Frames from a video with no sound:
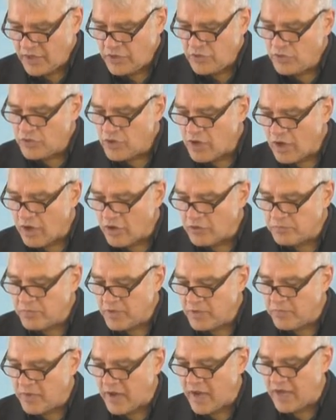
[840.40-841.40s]
and who
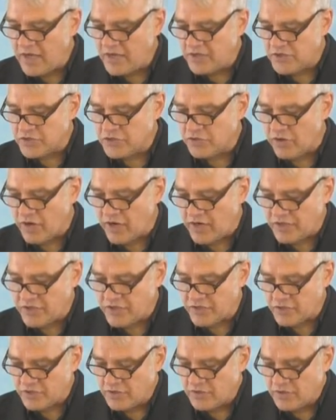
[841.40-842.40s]
called me by his
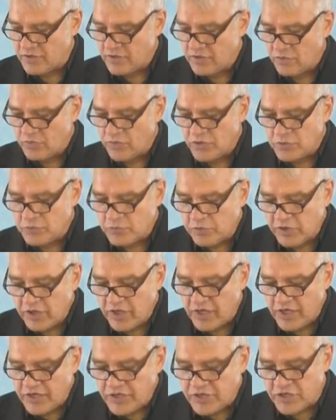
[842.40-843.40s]
grace, was
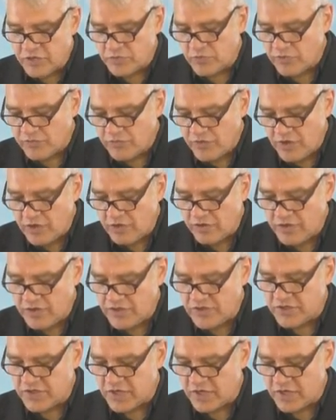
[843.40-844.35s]
pleased to reveal his